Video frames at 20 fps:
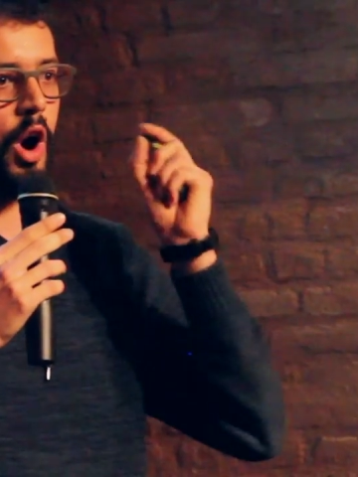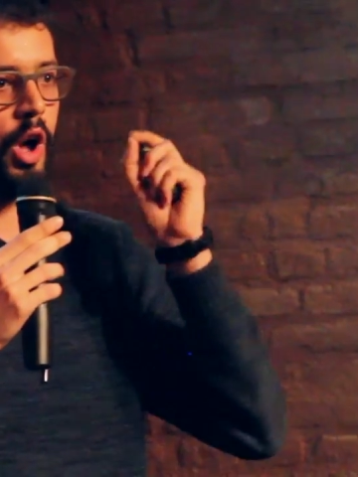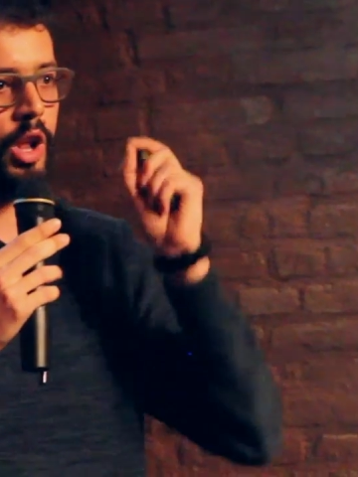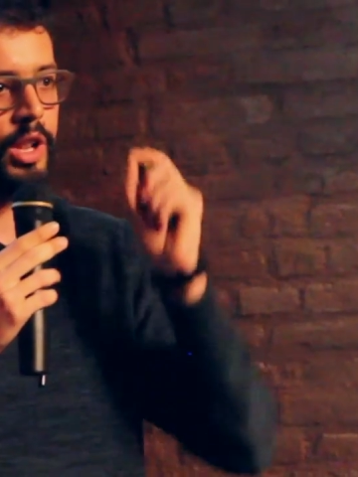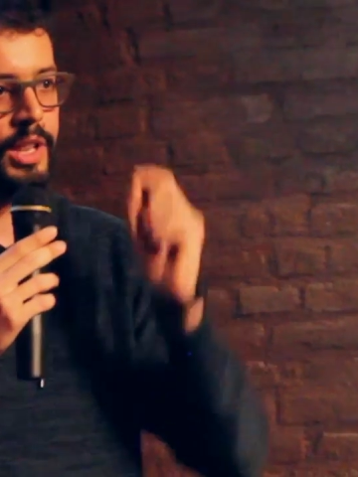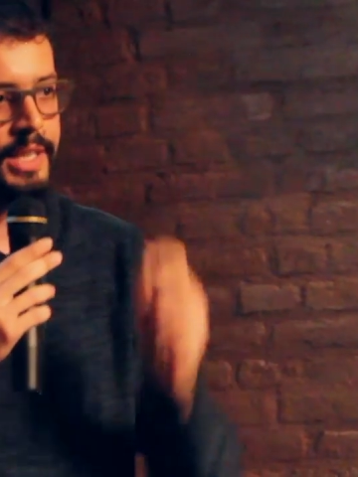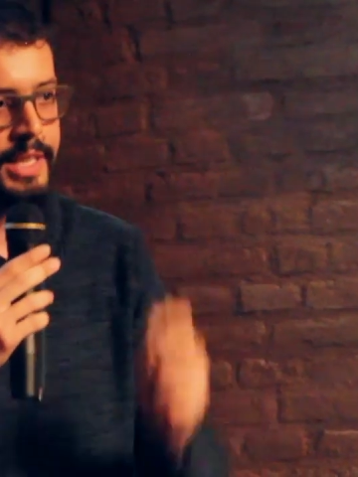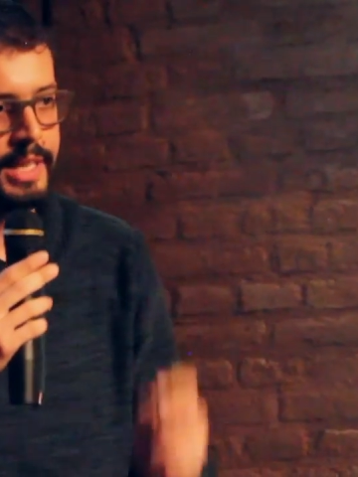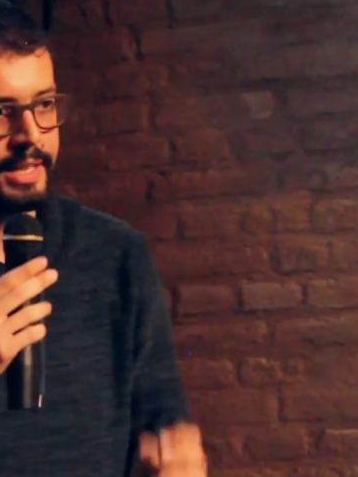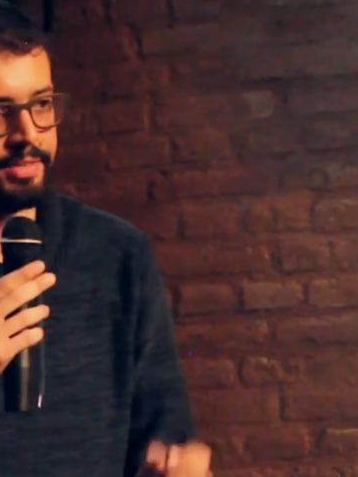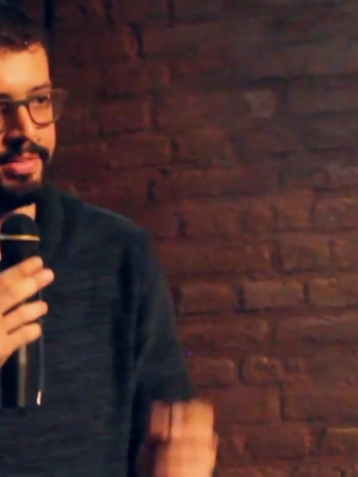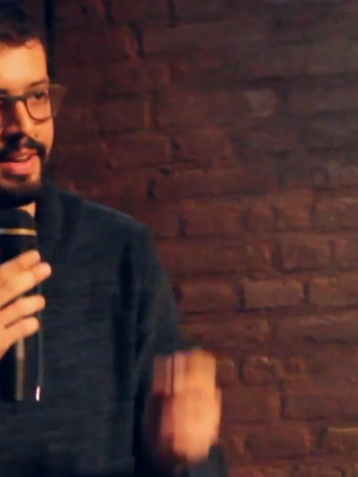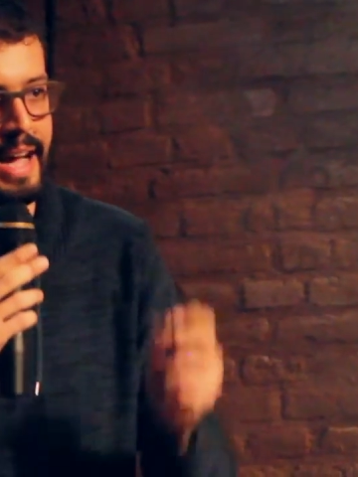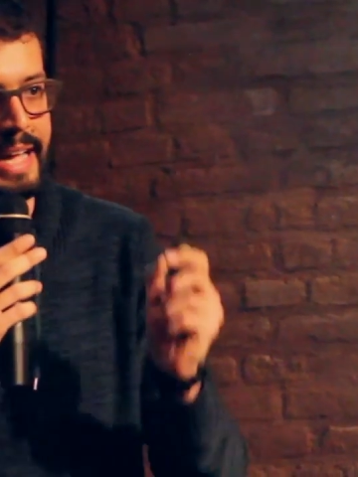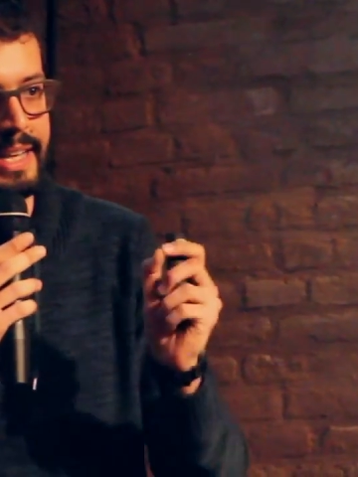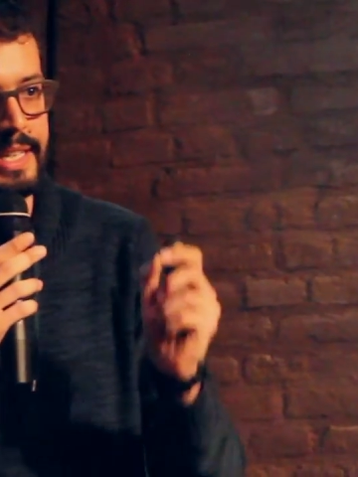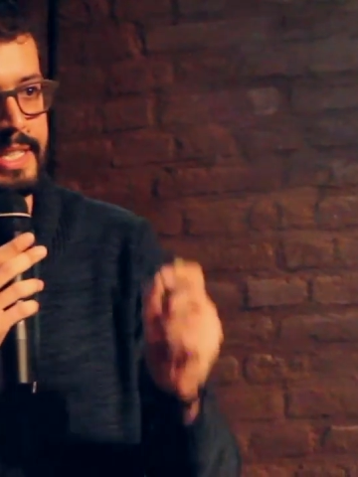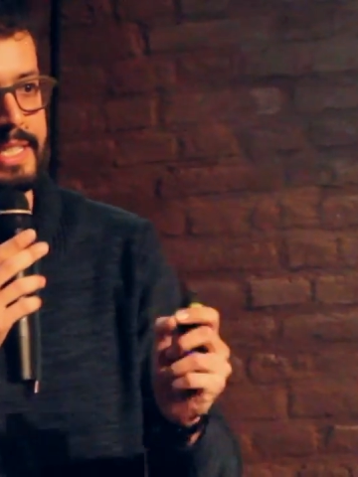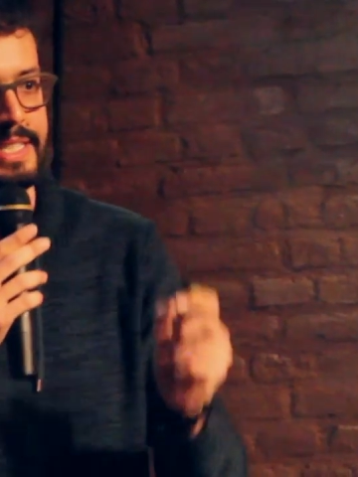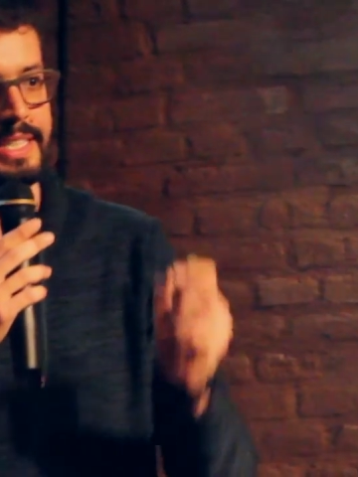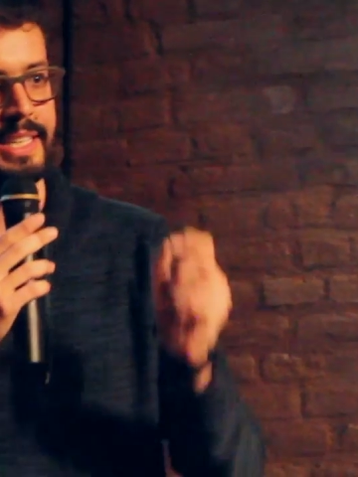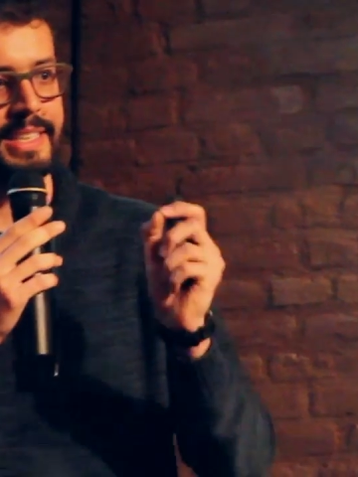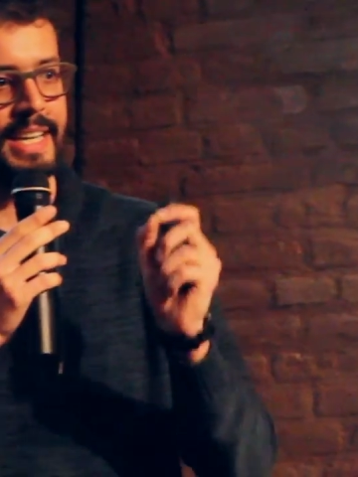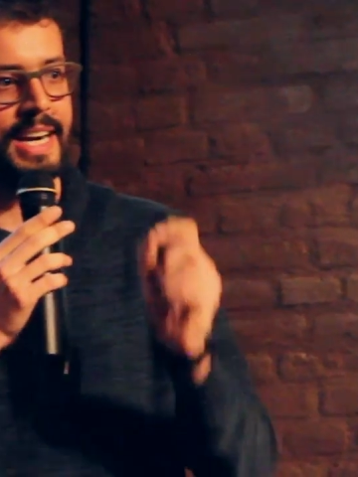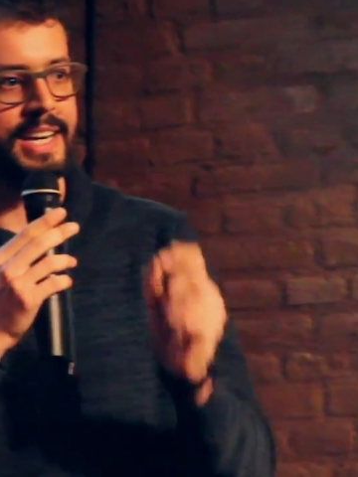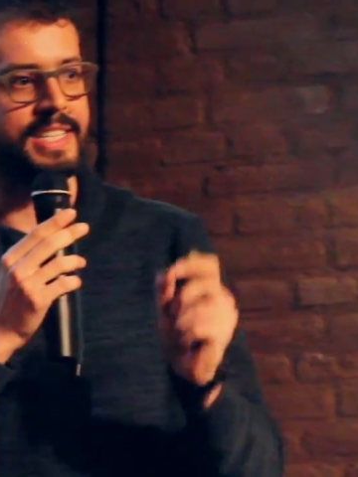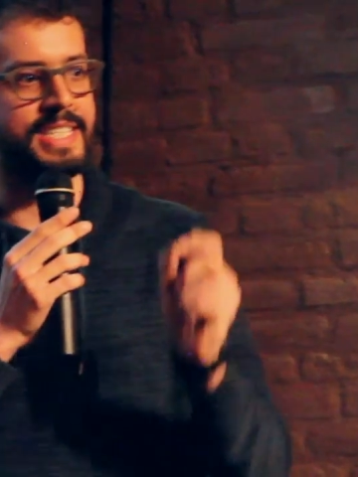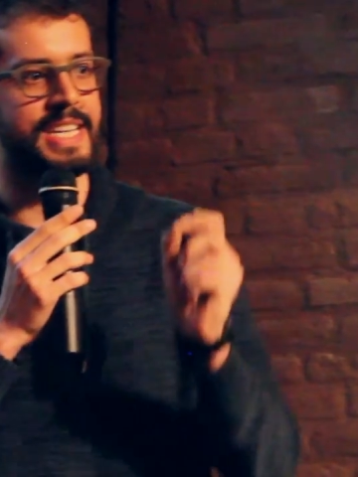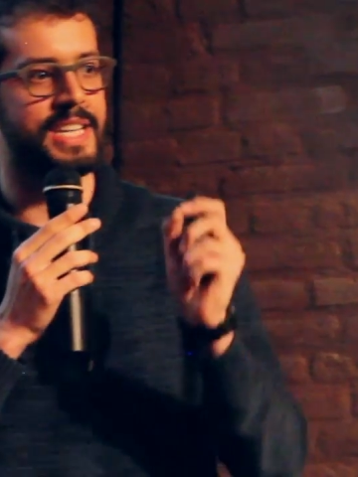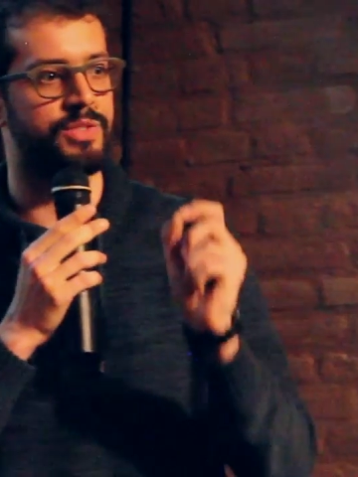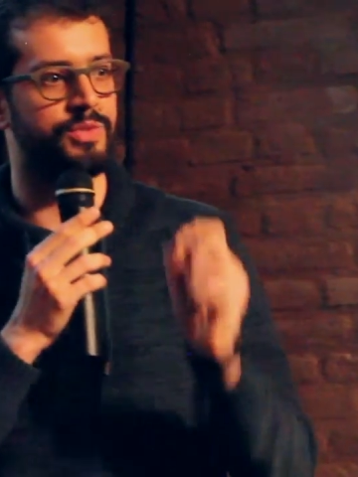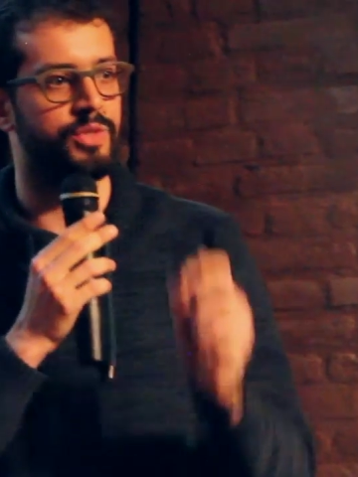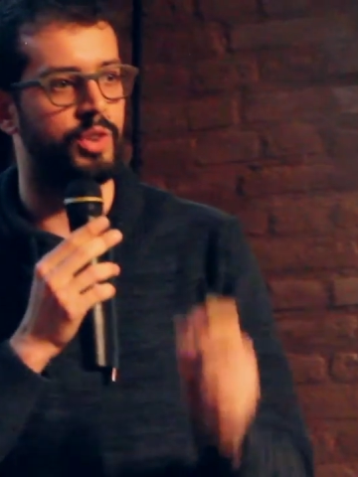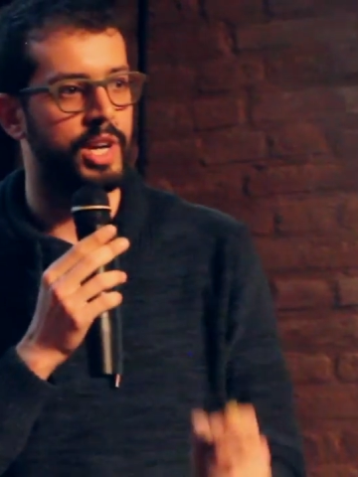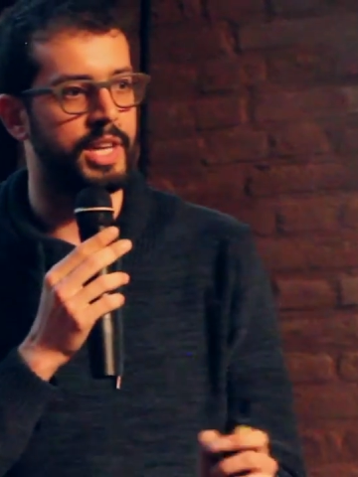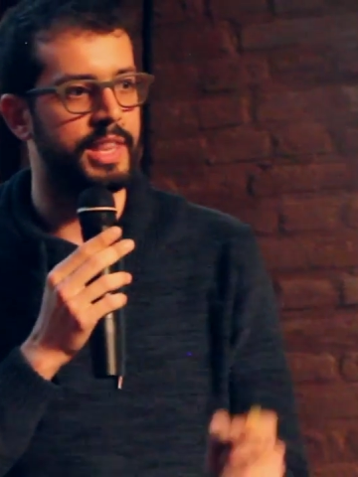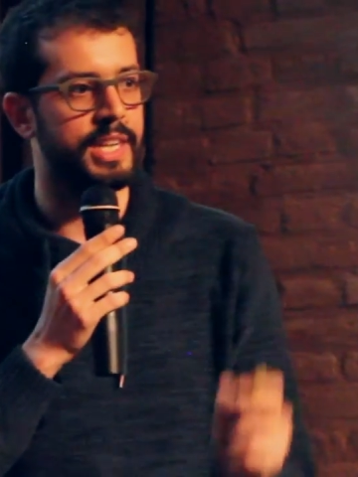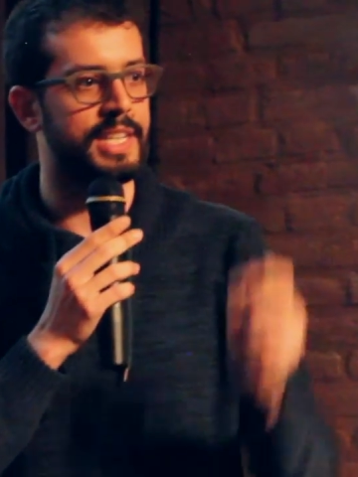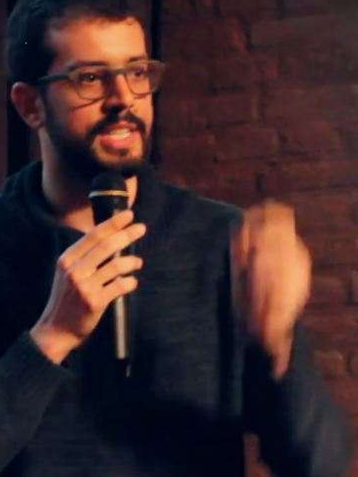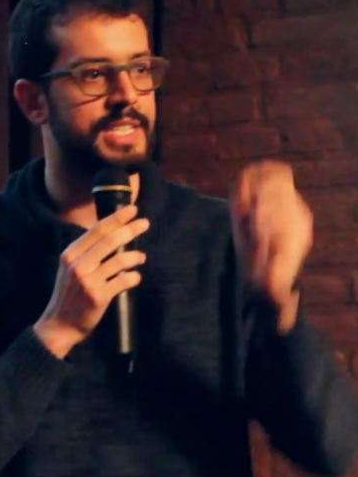all the fines that are just
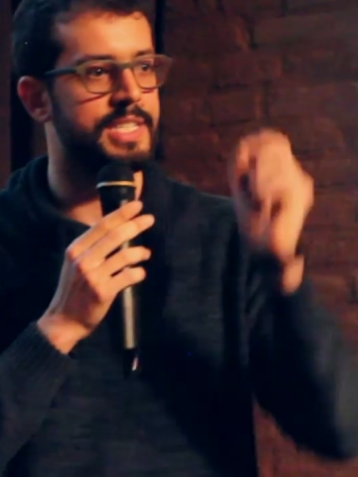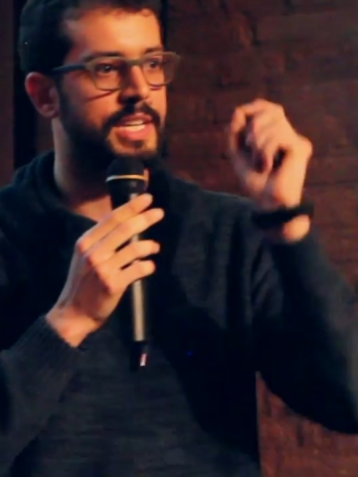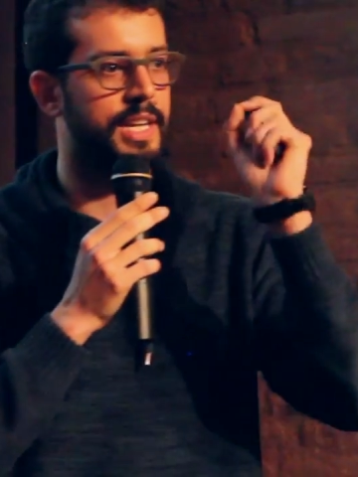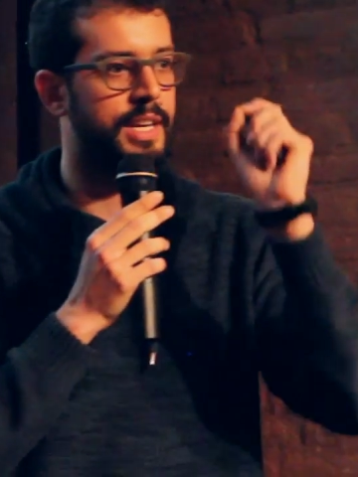for ignorance